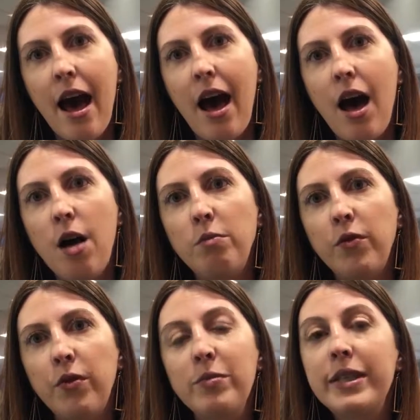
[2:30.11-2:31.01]

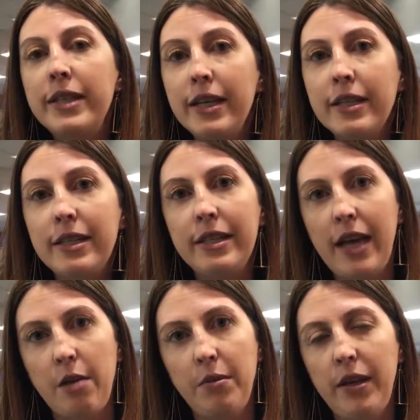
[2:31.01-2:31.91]
um, from 6 to
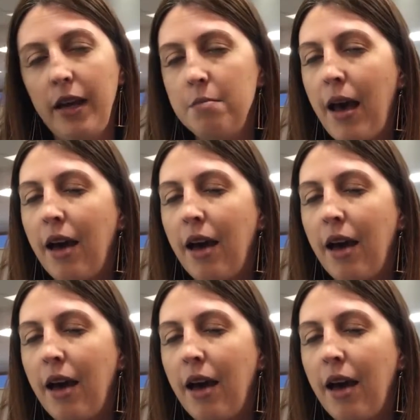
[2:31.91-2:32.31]
10 p.m.